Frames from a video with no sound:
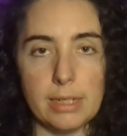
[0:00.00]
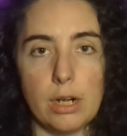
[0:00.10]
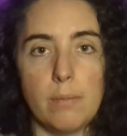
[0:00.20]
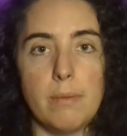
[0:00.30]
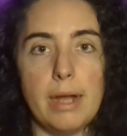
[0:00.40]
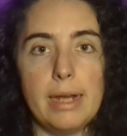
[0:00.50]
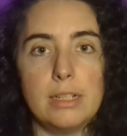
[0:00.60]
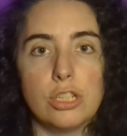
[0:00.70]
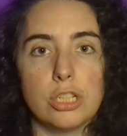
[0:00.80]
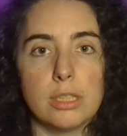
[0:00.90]
and our mind
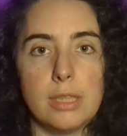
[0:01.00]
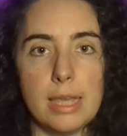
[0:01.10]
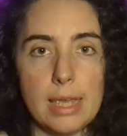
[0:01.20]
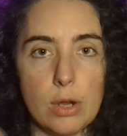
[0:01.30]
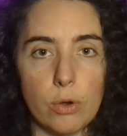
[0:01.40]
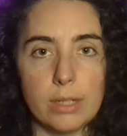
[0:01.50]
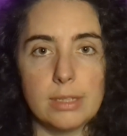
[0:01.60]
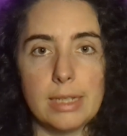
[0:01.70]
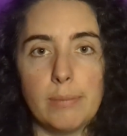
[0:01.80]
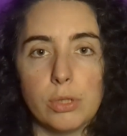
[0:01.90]
is just thinking or
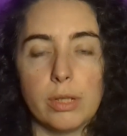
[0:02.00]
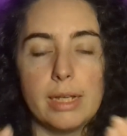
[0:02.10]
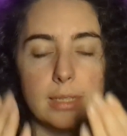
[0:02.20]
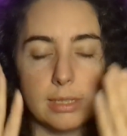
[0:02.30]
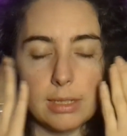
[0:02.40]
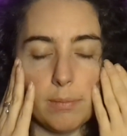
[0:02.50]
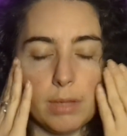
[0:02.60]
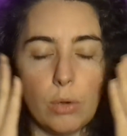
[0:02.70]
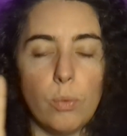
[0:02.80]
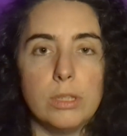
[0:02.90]
conceptualizing something.